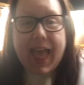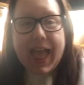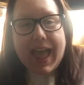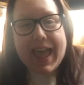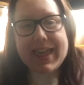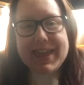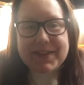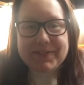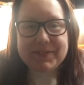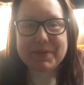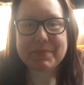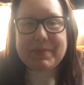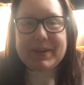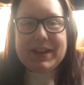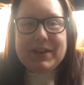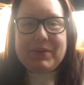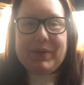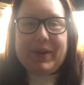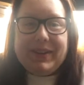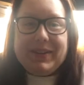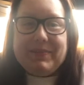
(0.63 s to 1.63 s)
Hey
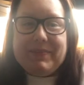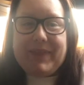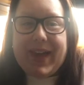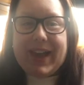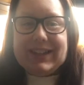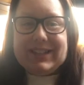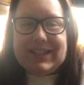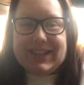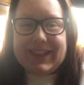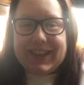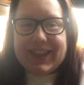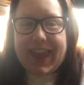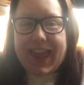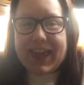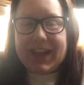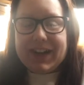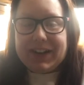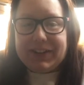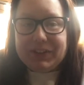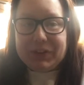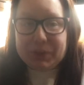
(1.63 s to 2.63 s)
everybody, welcome back to the
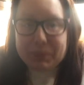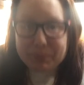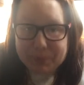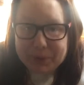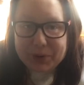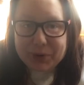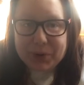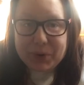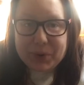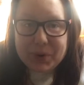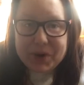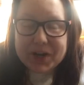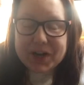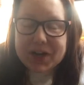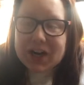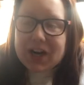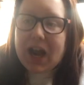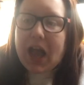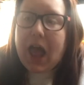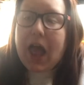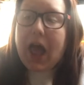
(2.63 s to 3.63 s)
Chaotic Little Book
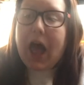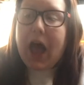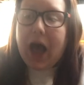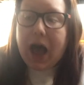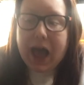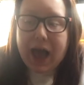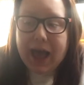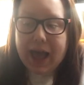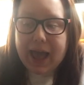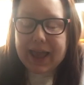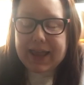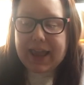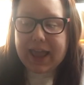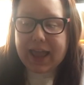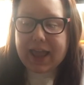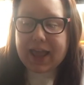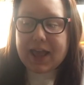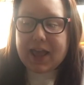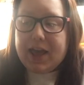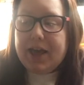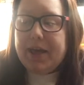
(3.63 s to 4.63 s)
Corner. I
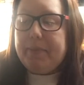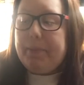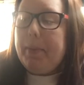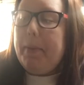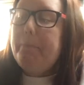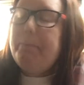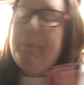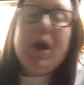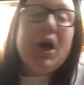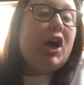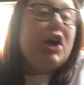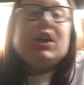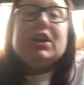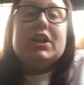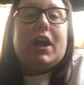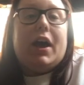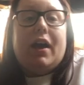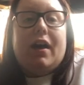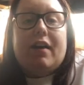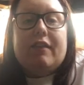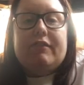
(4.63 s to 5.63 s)
am
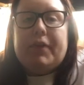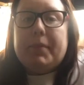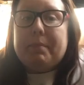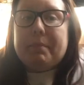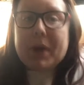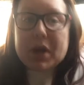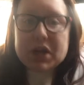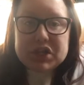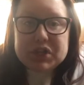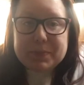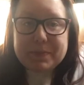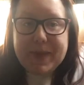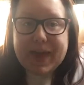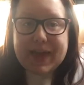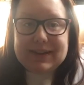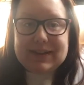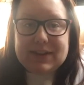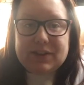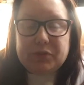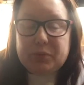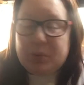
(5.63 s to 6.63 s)
part of March
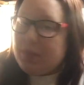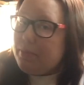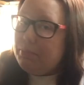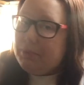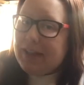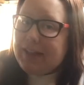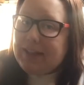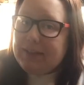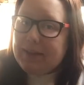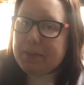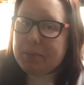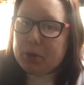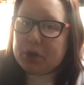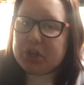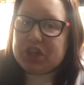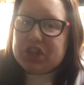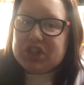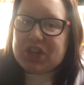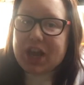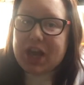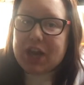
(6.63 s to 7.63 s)
Madness with Blatantly
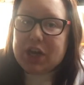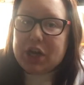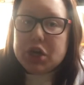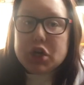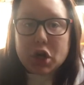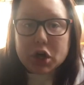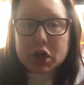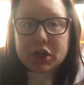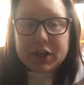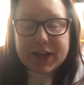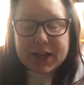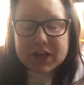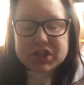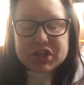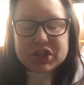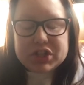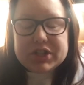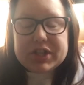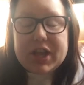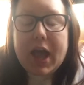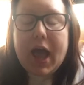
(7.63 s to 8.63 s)
Bookish and Nargle
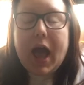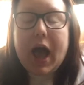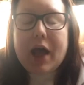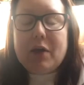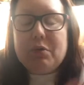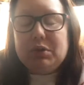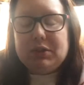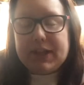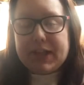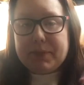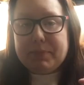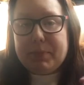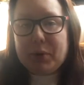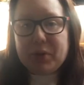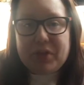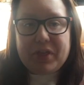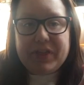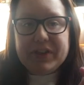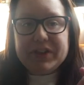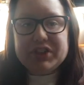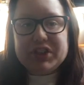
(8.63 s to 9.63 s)
Catchers. I will link
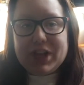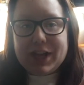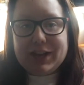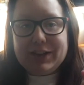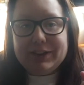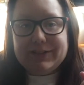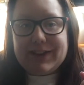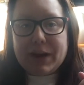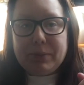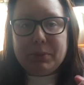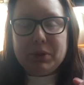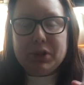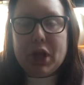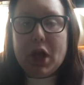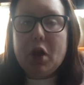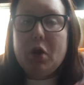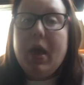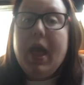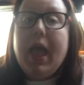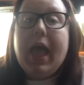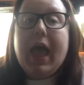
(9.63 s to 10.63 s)
both of their channels down
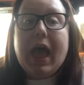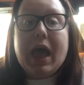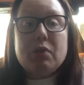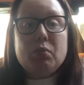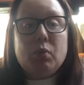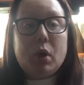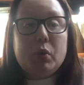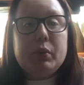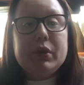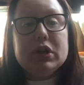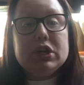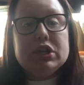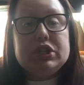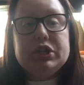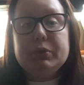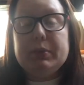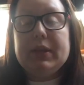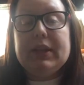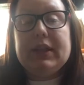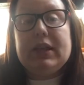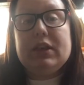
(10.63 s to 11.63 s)
below. And what we are
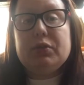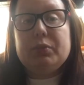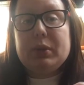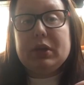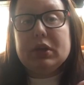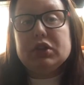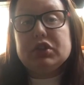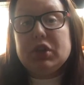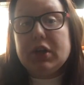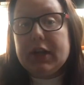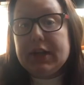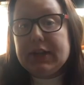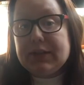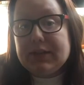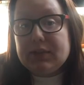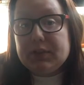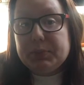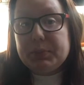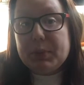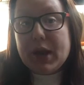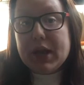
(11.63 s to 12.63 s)
doing is we are trying to
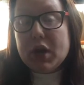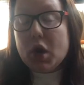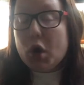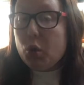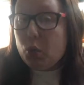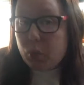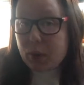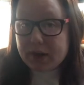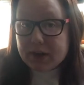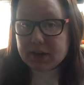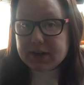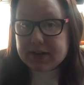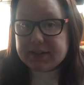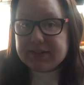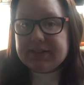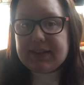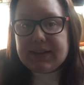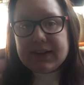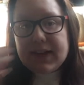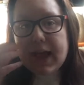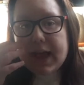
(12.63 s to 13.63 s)
spread
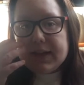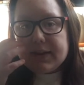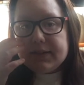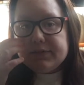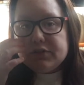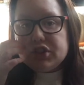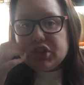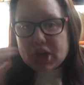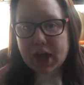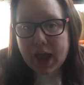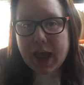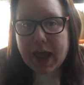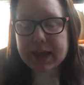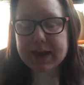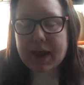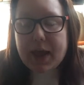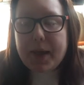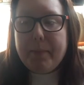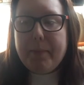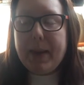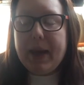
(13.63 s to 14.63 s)
awareness and kind of chat
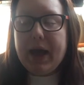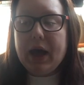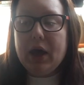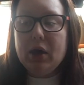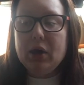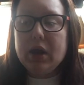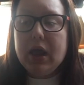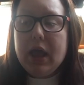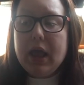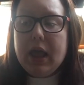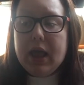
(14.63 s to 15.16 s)
about